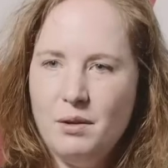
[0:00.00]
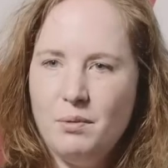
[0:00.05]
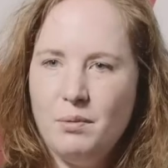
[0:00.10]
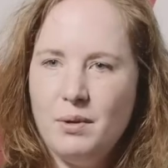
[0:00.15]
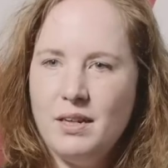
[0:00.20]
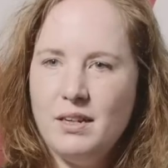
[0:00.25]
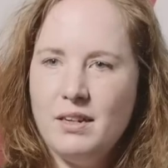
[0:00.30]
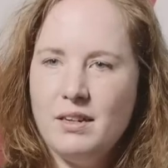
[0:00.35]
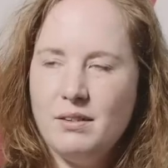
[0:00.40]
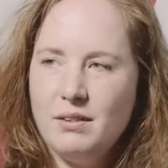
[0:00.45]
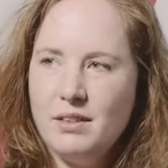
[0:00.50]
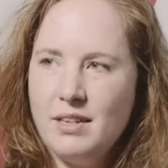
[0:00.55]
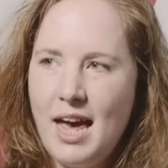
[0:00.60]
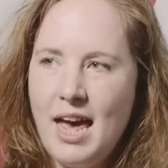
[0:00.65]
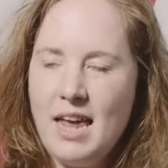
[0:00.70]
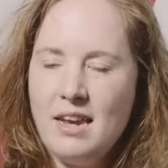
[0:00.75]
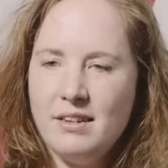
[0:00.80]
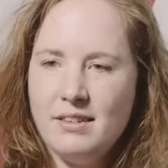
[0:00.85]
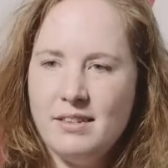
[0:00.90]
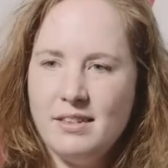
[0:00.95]
We uh,
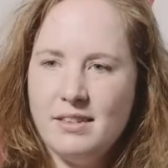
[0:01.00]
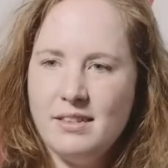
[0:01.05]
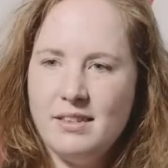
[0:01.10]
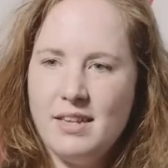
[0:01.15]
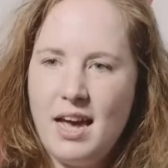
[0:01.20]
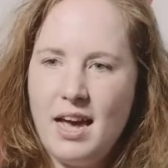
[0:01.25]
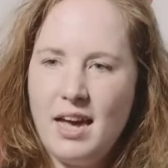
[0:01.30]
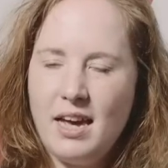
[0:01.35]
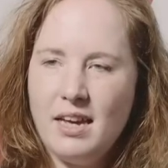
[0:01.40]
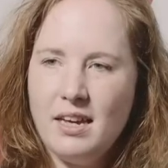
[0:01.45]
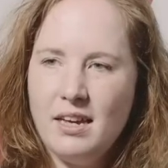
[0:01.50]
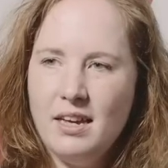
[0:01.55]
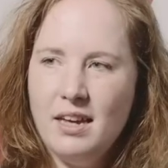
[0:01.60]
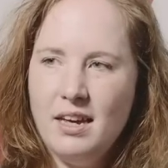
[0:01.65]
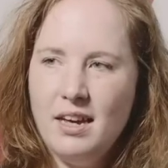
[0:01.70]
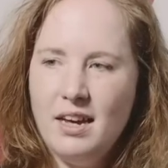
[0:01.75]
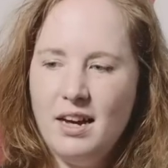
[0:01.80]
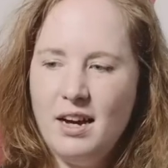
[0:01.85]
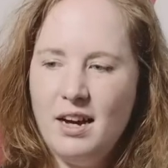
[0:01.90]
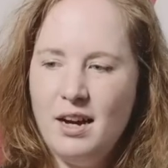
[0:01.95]
tend to say
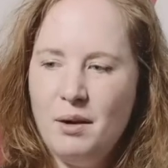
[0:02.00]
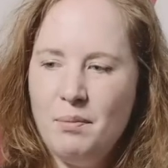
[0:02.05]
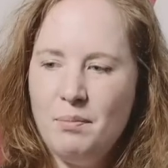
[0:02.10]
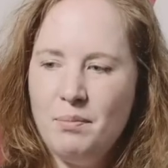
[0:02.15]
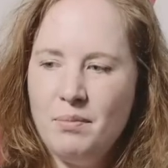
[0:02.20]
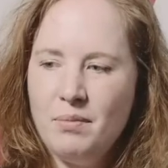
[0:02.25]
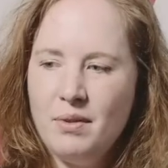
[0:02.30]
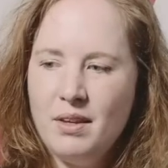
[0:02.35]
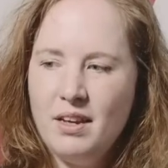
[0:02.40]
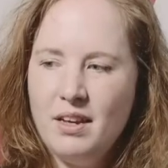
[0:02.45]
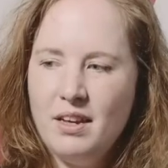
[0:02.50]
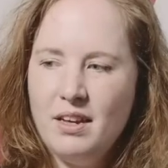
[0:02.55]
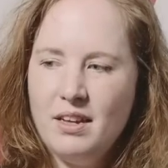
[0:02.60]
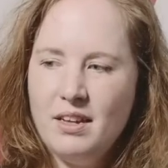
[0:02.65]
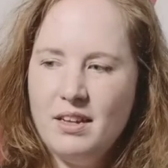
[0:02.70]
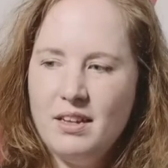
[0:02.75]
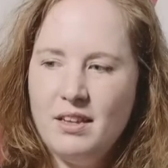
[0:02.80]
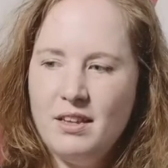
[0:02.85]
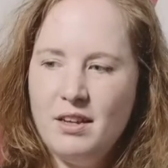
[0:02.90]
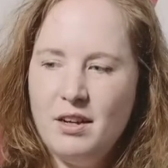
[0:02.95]
um,
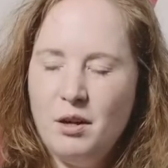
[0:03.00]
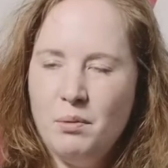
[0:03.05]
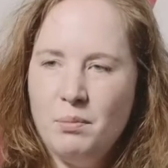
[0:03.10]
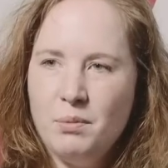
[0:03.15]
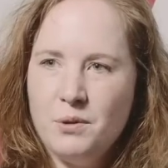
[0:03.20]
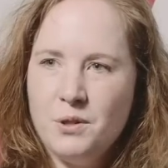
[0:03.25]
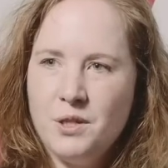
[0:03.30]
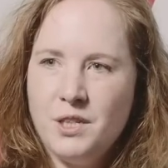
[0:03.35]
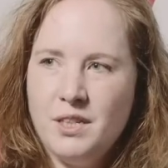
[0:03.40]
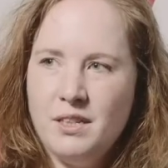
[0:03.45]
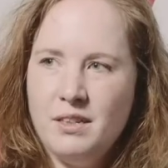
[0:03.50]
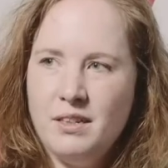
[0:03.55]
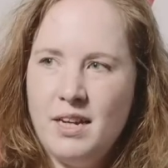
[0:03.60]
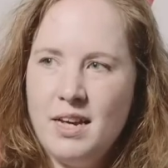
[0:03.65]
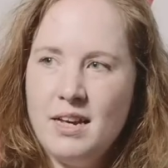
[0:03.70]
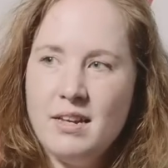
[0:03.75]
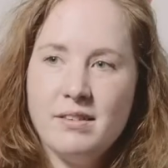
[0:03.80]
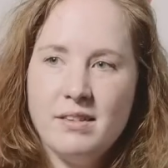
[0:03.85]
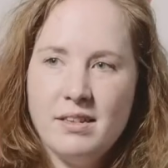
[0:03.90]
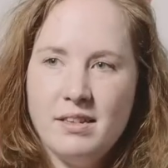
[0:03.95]
that abortion
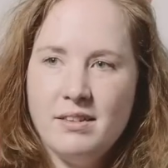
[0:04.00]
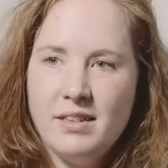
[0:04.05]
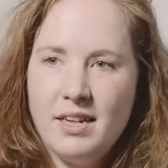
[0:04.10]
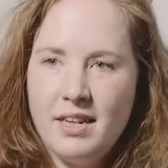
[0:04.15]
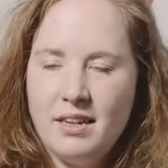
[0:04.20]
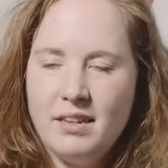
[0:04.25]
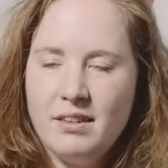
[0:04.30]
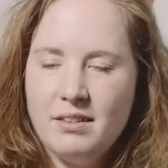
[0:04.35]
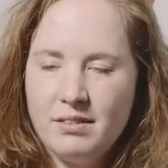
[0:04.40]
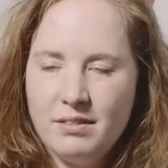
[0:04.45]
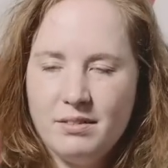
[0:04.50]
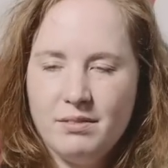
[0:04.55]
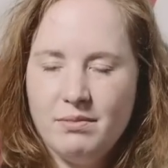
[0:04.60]
is indeed